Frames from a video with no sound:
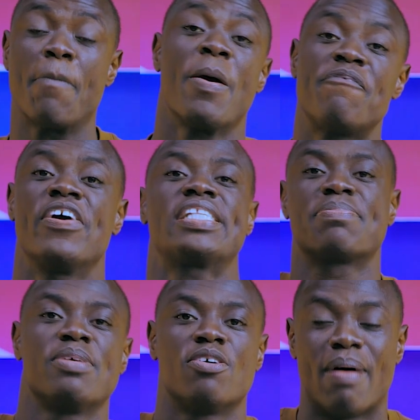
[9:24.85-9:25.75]
a
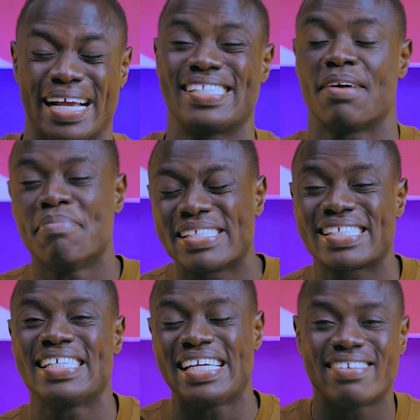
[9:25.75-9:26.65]
perfect meal, but he's the
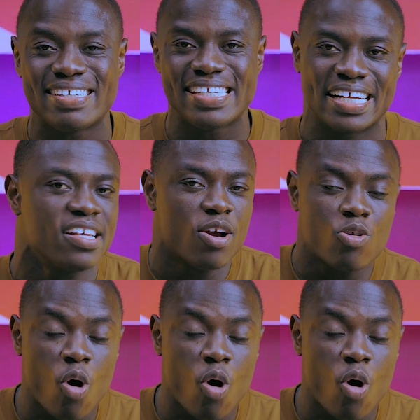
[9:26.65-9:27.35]
missing ingredient.